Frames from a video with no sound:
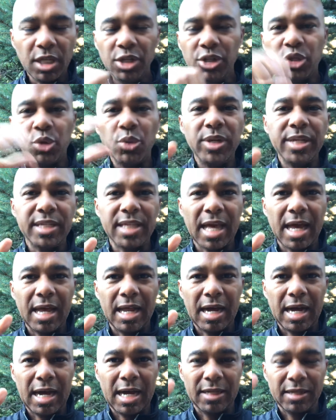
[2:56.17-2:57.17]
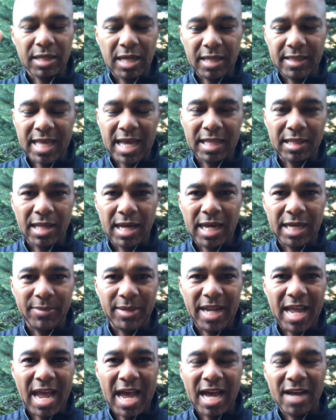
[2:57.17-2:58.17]
Squeeze that, uh, cut that lime
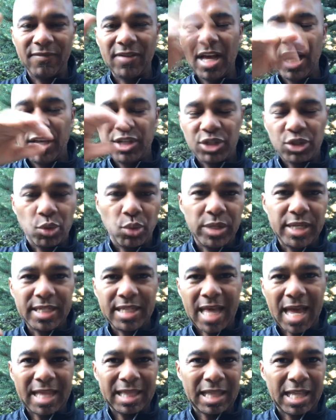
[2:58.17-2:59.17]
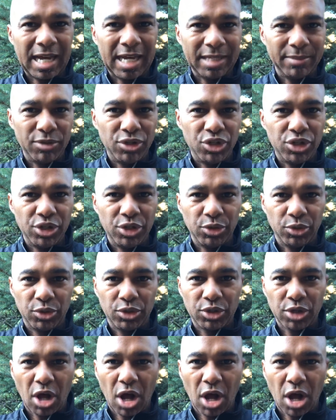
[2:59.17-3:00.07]
in half, squeeze that lime juice